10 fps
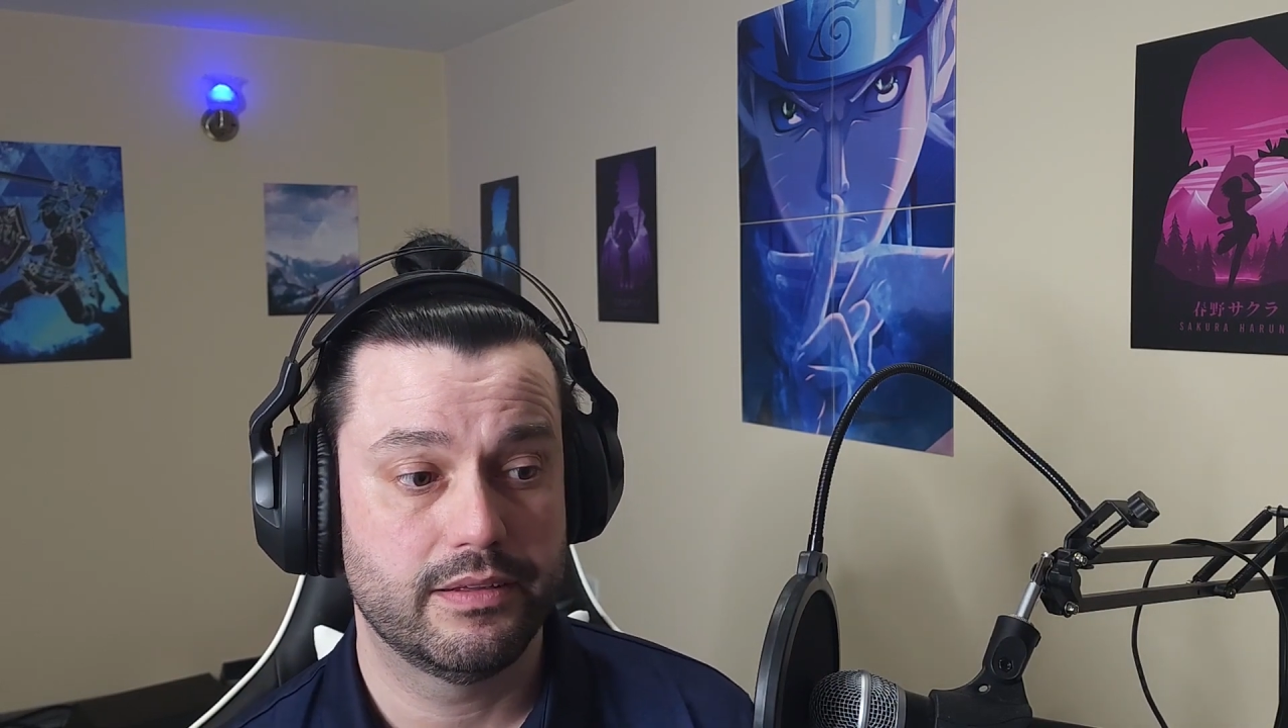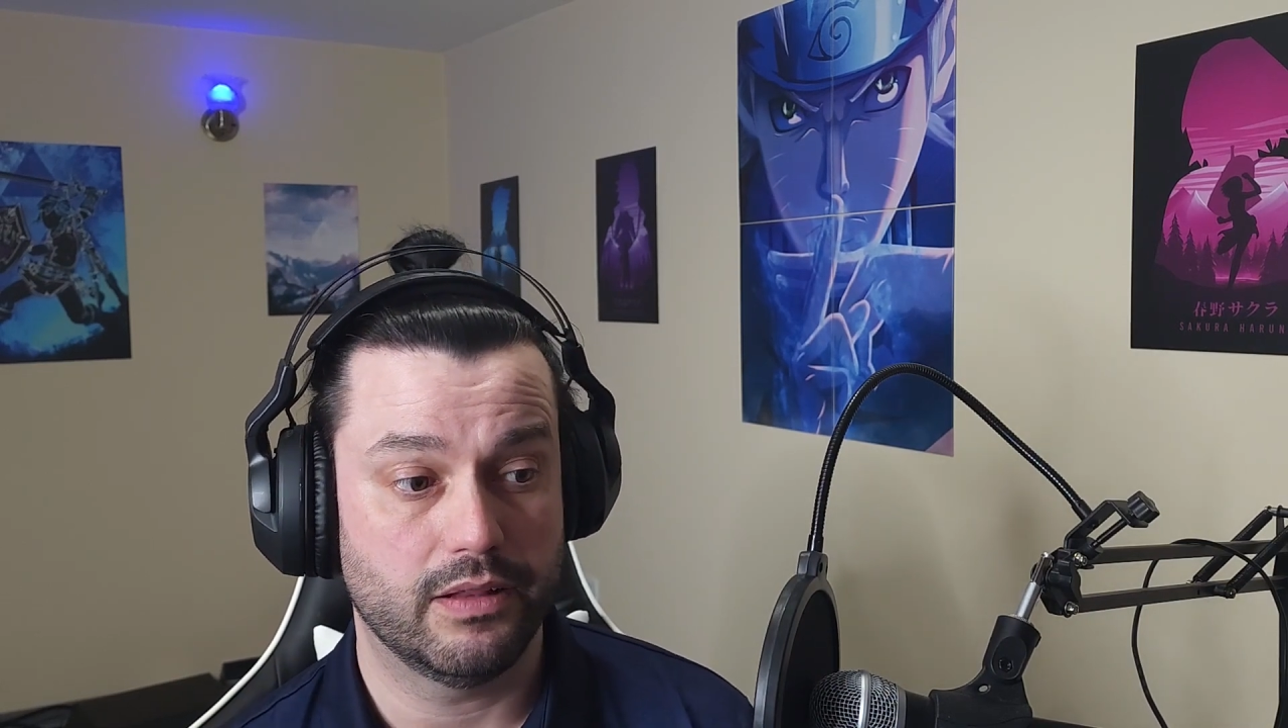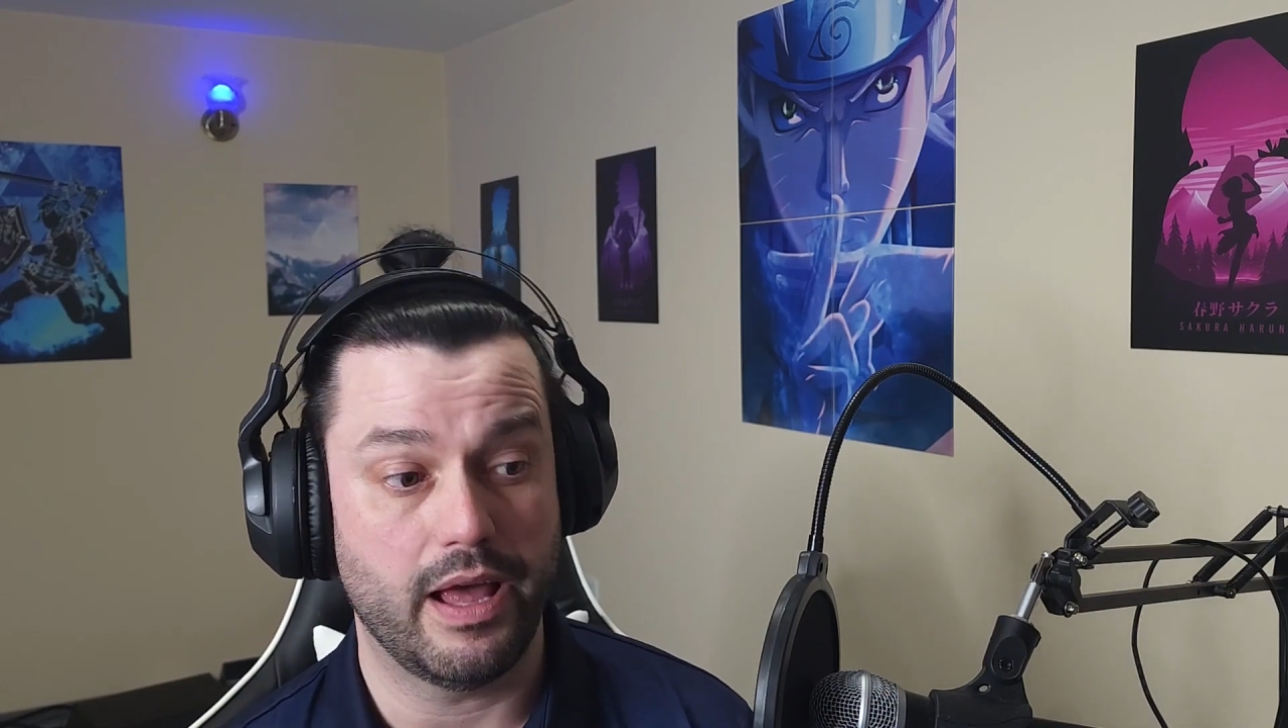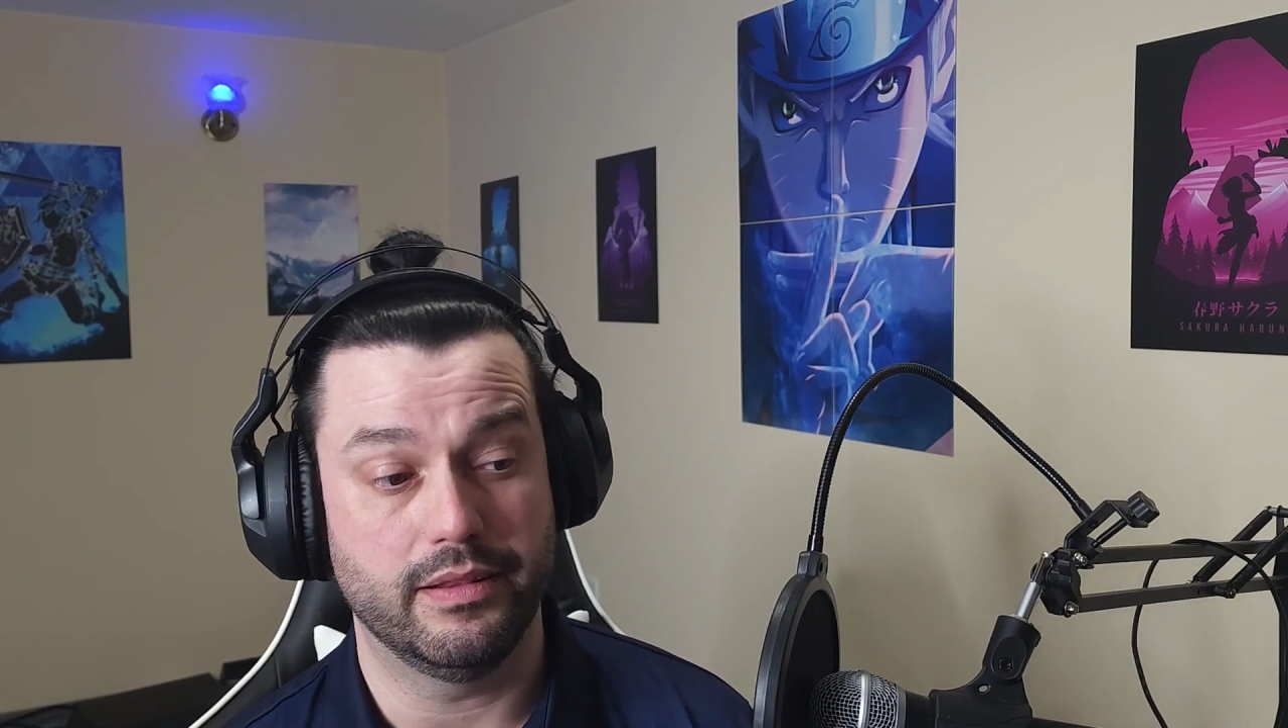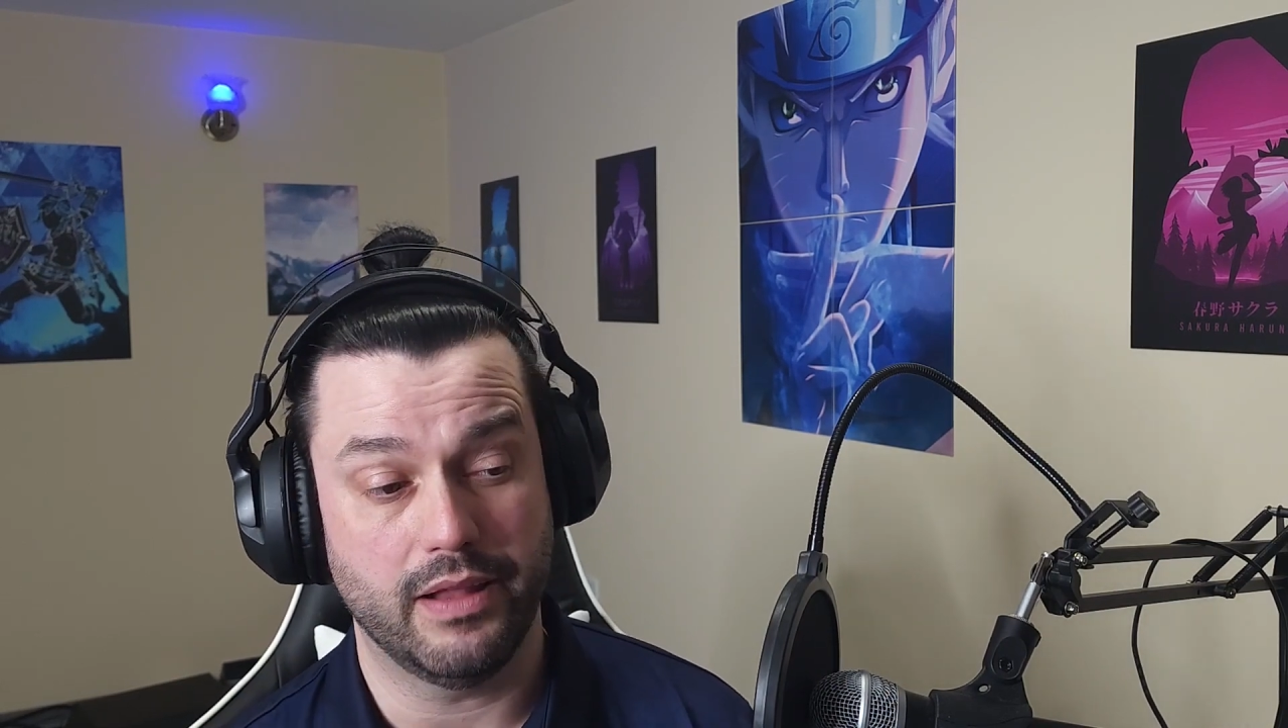
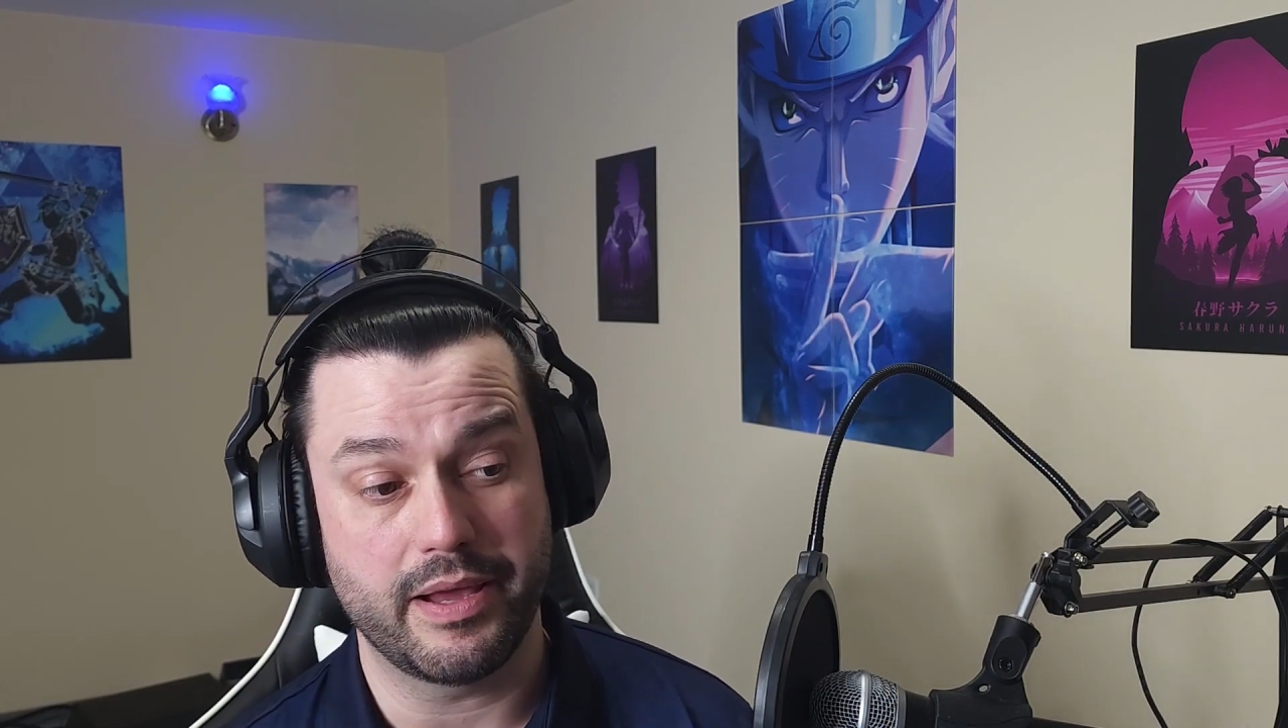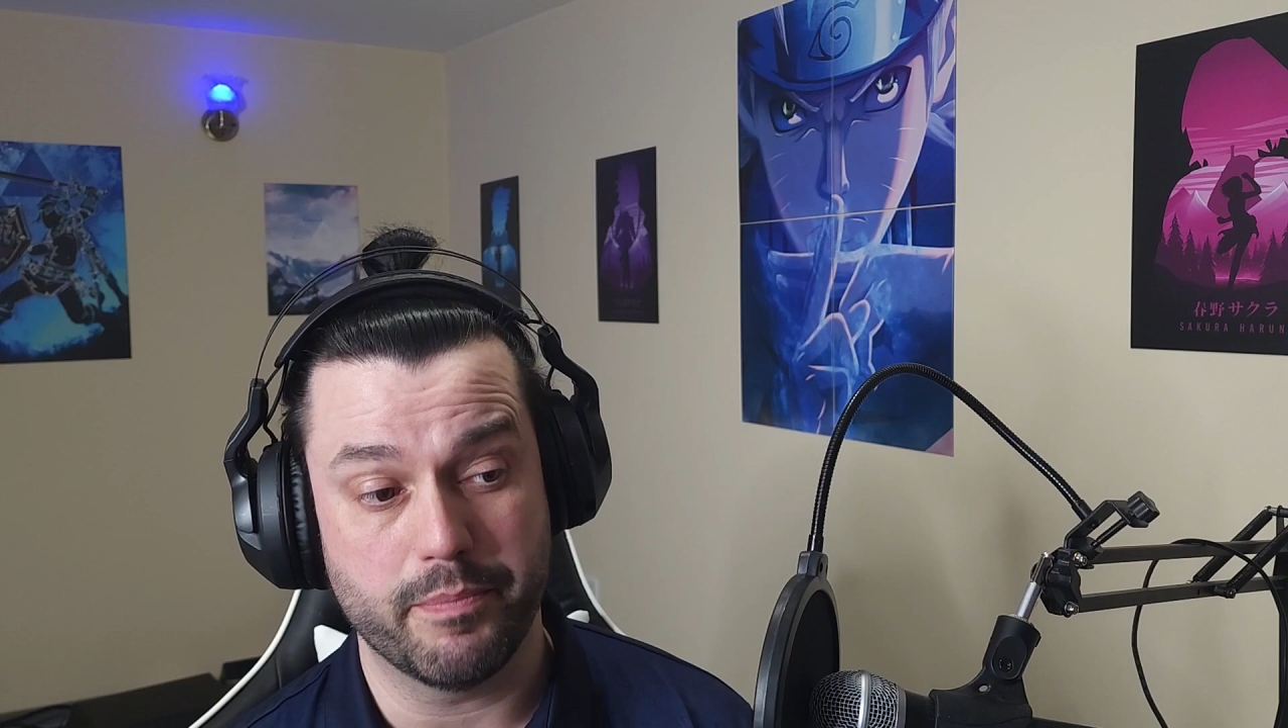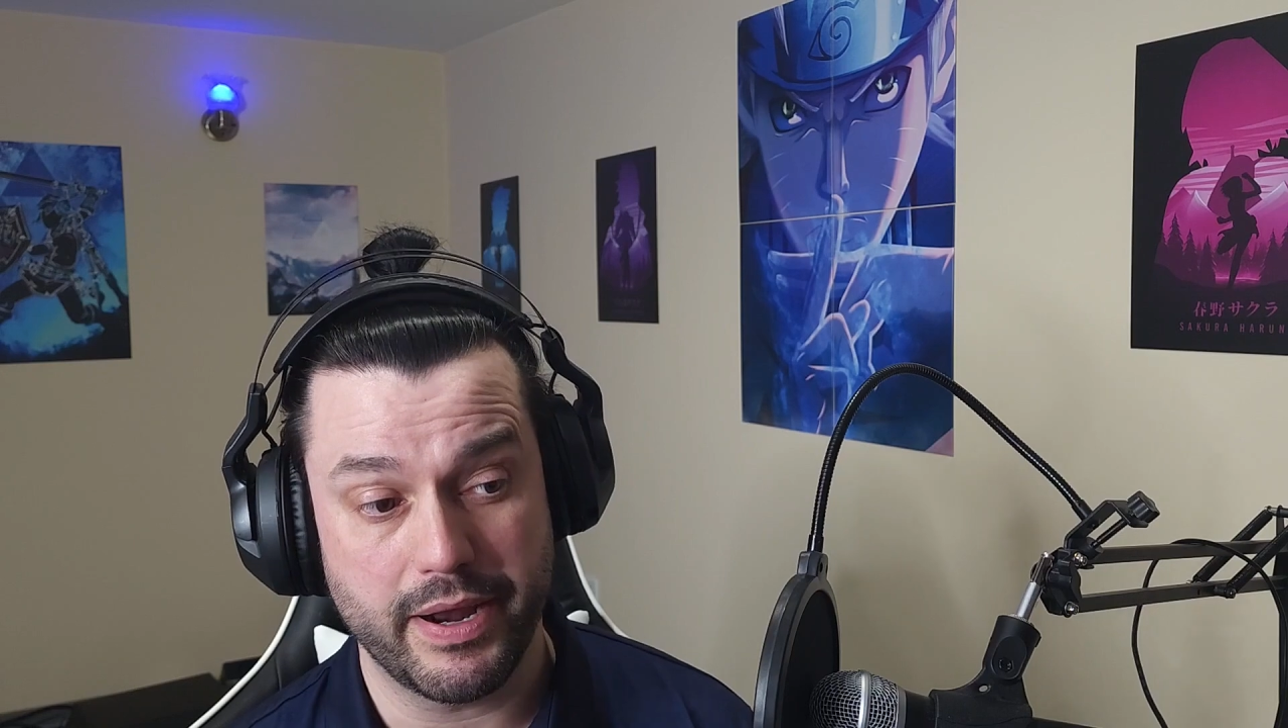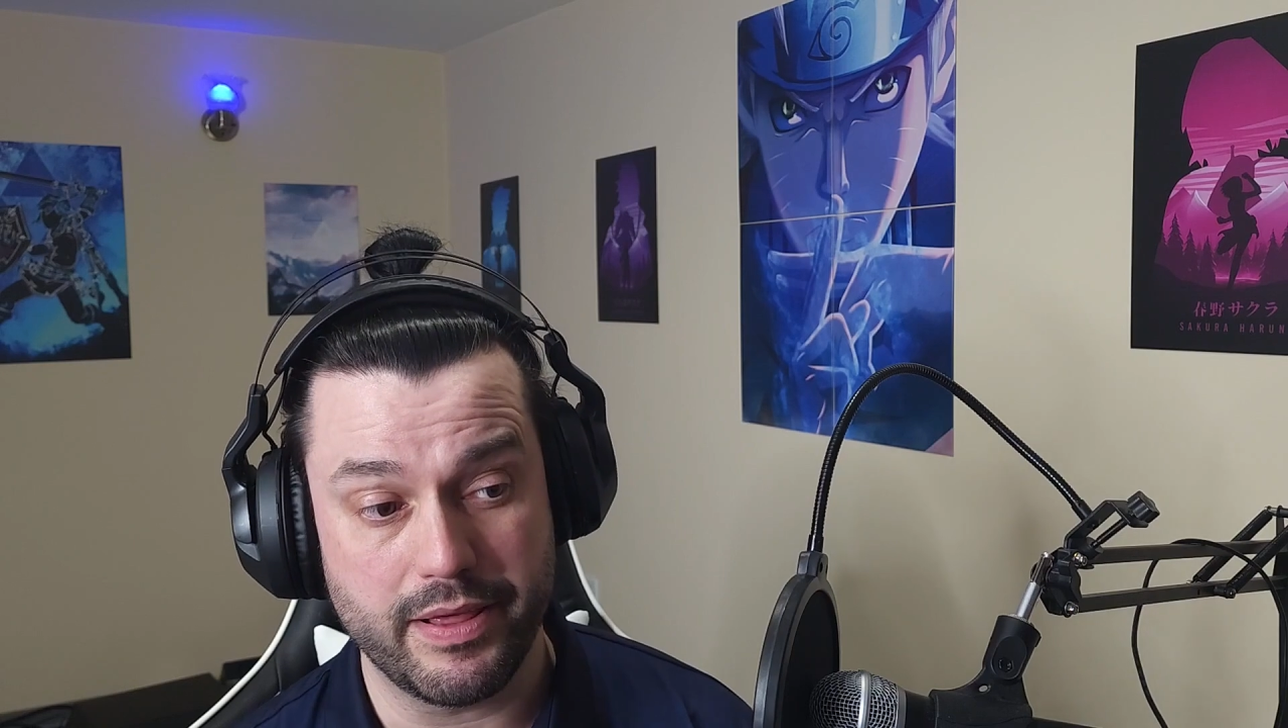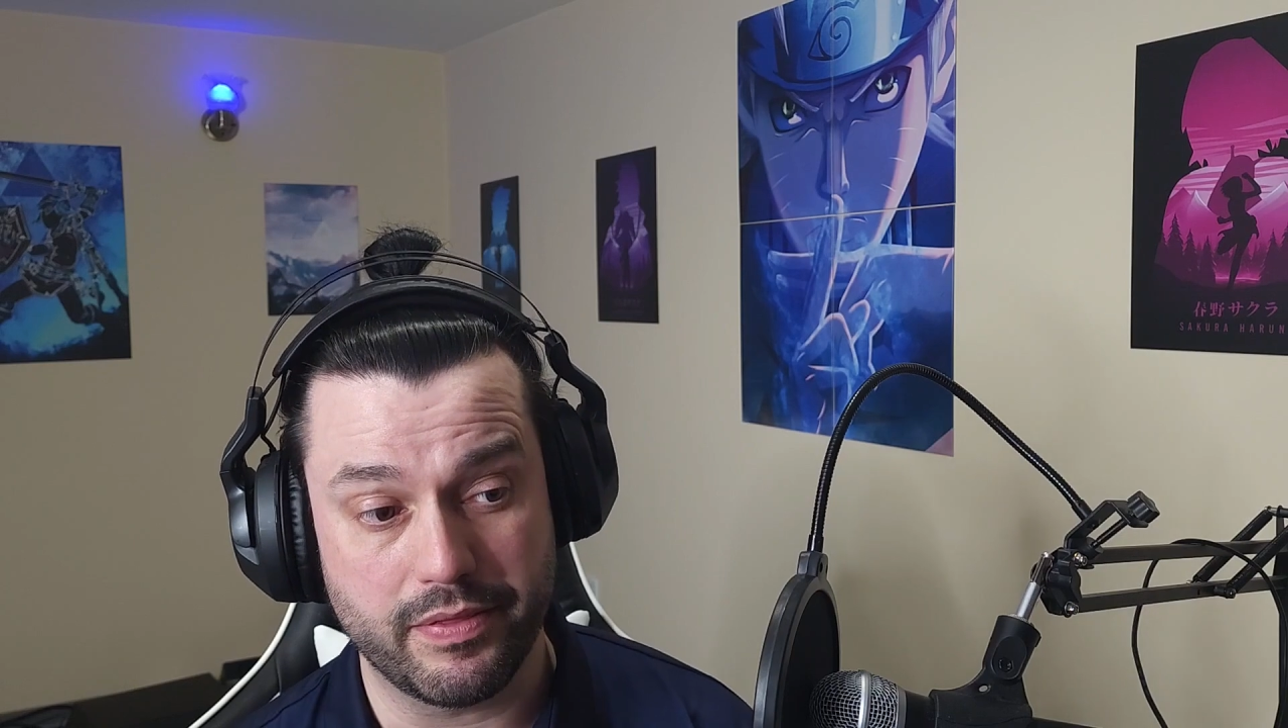like many